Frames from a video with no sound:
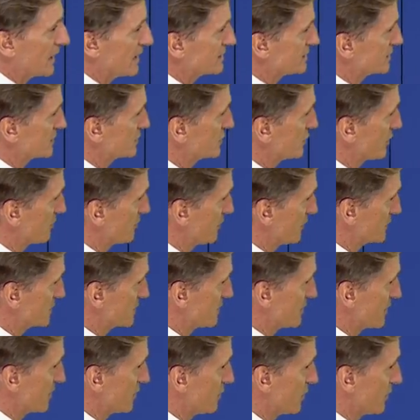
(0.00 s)
as the storm moves
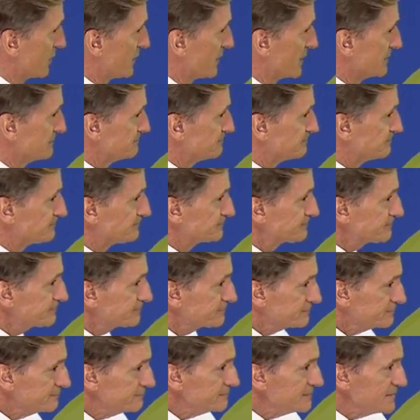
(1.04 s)
to the north and.
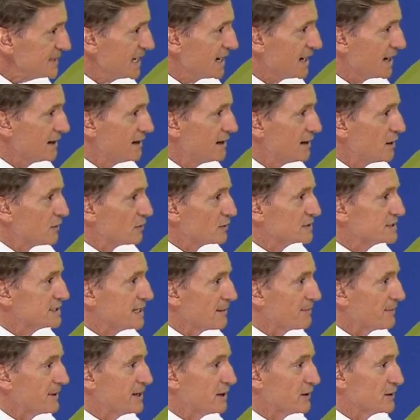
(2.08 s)
Uh, we're
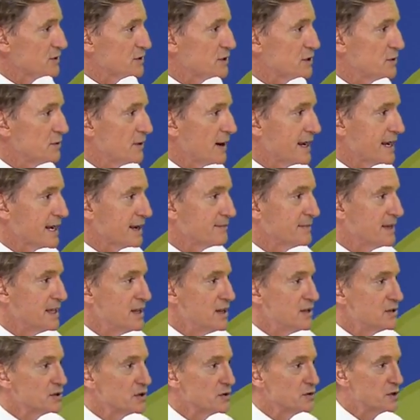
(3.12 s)
stopping here at 2 a.m.
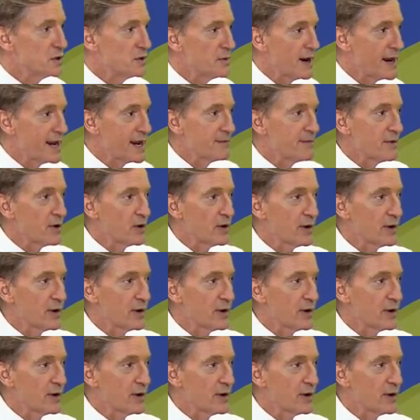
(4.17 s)
So 2 a.m. the